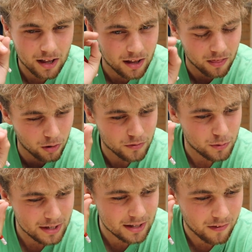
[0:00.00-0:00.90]
a lot of
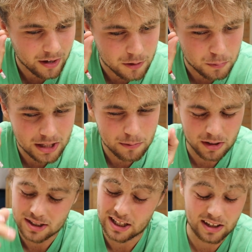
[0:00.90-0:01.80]
you eagle-eyed
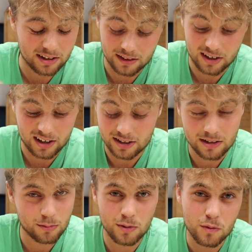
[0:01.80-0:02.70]
people, I say eagle-eyed,
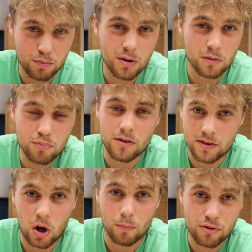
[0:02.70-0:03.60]
it was
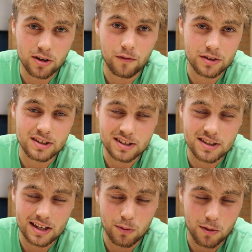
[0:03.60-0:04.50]
pretty obvious to
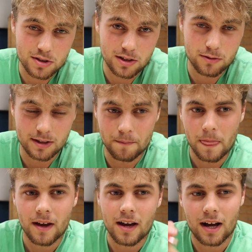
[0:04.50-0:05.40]
see what I was using.
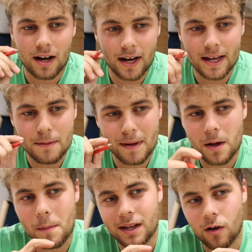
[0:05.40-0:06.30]
I
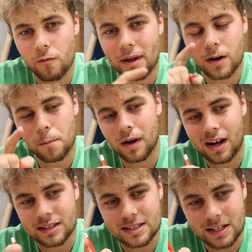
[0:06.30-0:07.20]
may or may not have bent a
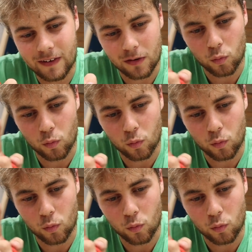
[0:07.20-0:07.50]
bar to see if I could